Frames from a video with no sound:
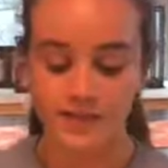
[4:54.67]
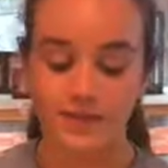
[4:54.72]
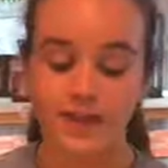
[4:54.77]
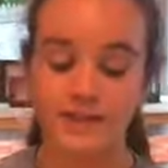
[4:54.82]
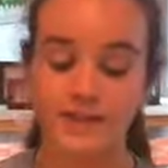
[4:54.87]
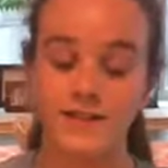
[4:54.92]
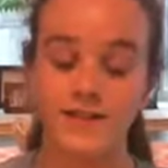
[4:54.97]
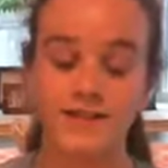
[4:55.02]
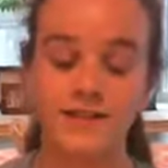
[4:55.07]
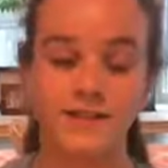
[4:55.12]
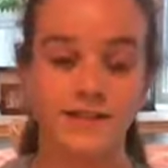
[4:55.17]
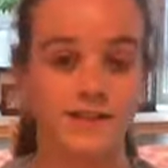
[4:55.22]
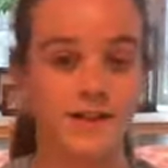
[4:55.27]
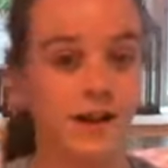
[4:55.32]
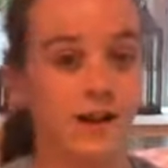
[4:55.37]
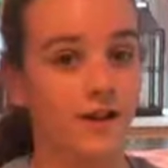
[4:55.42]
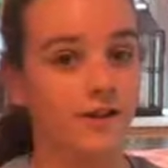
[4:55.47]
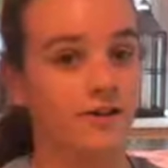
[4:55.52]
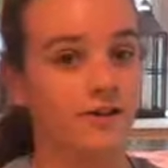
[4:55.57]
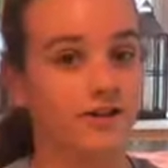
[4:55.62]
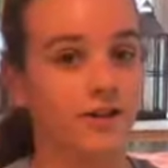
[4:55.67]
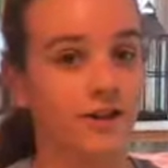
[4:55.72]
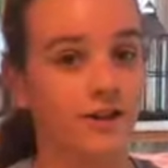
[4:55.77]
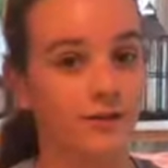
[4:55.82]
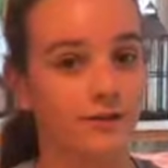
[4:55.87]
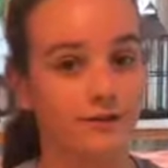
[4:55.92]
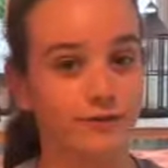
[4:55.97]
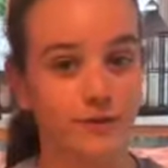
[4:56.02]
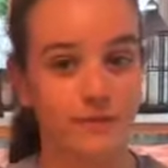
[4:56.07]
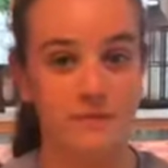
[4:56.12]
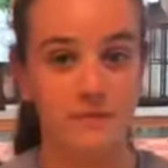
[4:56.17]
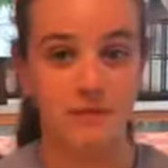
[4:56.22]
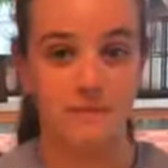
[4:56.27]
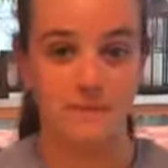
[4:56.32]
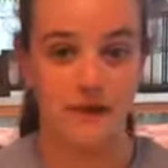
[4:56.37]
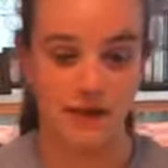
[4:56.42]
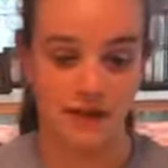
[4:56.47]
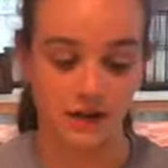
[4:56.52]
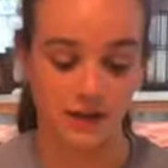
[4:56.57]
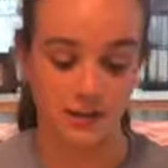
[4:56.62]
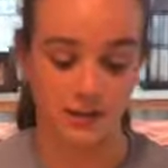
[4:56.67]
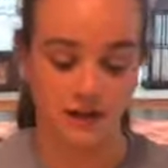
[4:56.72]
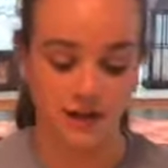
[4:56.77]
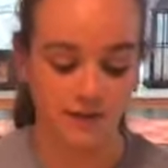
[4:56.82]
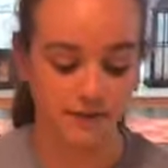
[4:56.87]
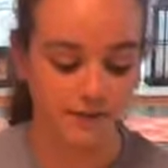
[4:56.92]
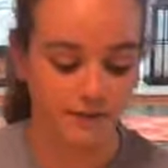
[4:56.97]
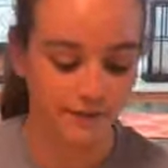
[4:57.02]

This is a taco shell from the microwave.